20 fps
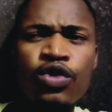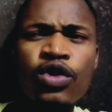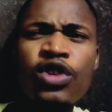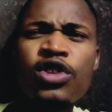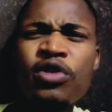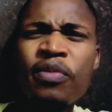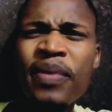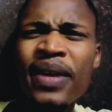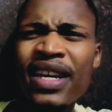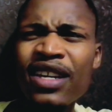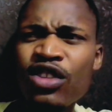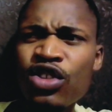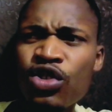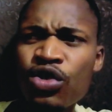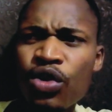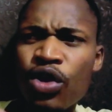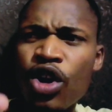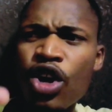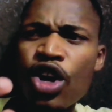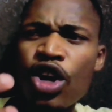When you begin
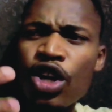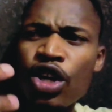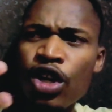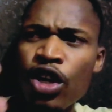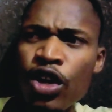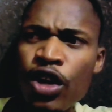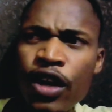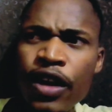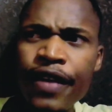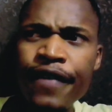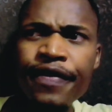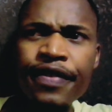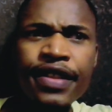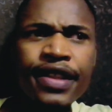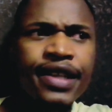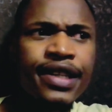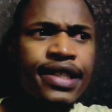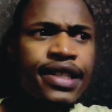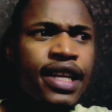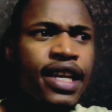to learn
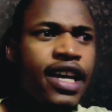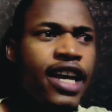this